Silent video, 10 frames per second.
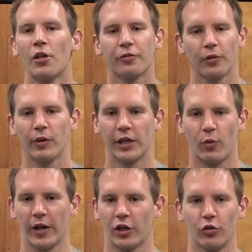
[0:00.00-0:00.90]
Through a
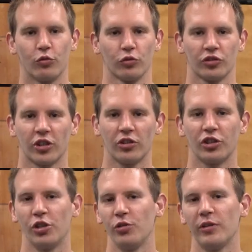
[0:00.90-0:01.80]
quick Google search,
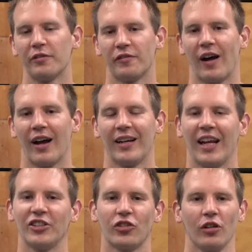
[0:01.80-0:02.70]
you can find
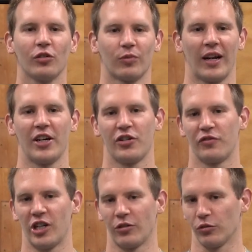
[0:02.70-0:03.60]
a solid range of
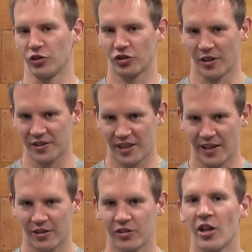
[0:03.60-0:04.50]
general strength
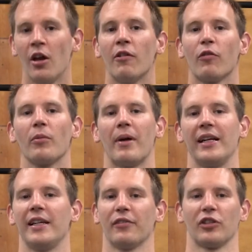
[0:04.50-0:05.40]
standards for
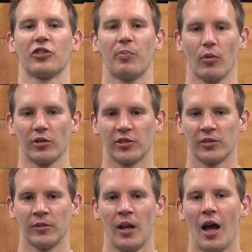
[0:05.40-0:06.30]
many different sports.
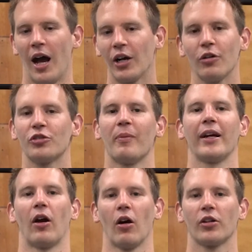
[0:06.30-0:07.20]
A coach
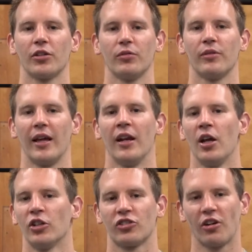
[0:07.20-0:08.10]
might argue that
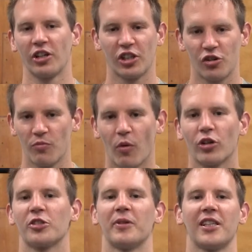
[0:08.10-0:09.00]
starting to do
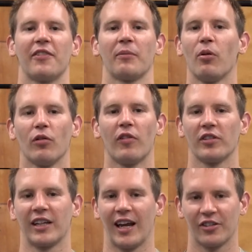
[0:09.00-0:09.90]
more specific pole
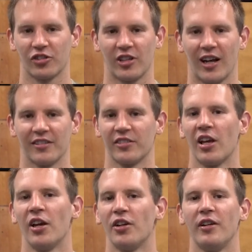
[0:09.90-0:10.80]
vaulting exercises,
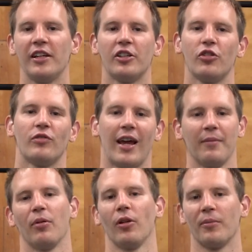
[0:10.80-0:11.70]
you need to do 10
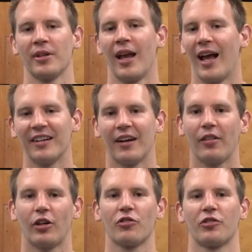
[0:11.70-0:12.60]
pull-ups, and
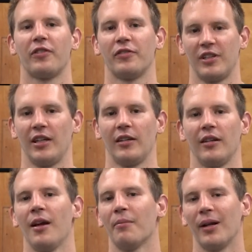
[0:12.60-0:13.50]
another coach 15.
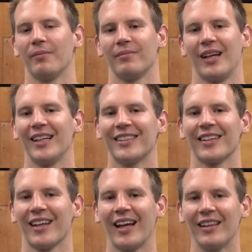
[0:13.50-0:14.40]
But it's
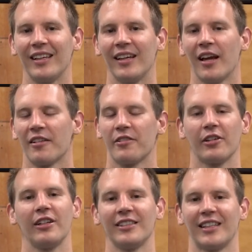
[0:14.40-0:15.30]
unlikely that they're
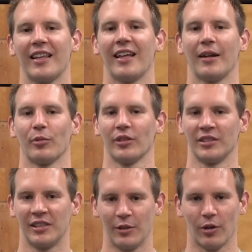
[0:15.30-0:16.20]
going to say that number is
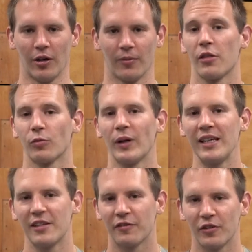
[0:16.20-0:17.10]
0. The
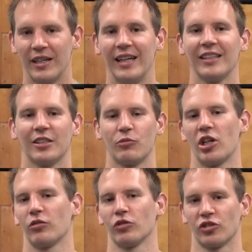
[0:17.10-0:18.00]
reason for needing some
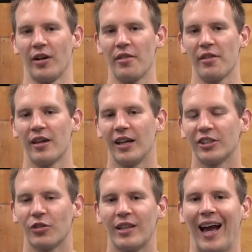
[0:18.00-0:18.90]
general strength is
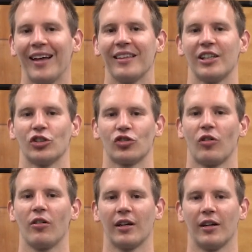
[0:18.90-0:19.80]
so the athlete is
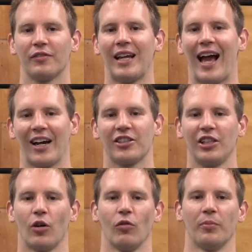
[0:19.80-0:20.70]
strong enough to actually
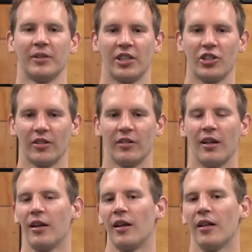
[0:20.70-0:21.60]
hold position.
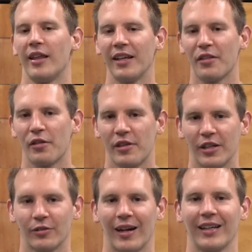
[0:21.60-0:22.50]
They can
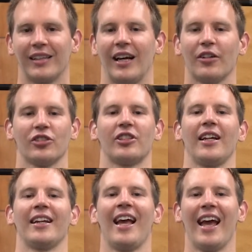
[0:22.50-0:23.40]
theoretically
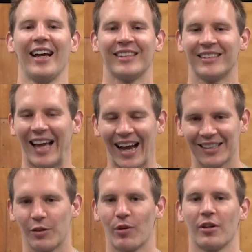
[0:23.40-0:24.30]
understand
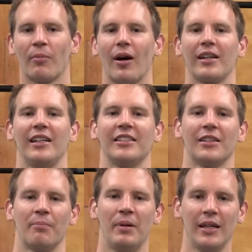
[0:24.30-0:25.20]
exactly where their body needs
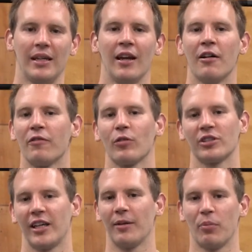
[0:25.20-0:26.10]
to be for,
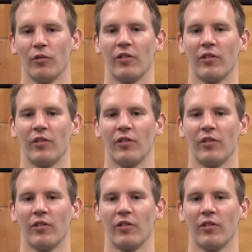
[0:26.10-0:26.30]
say, a pole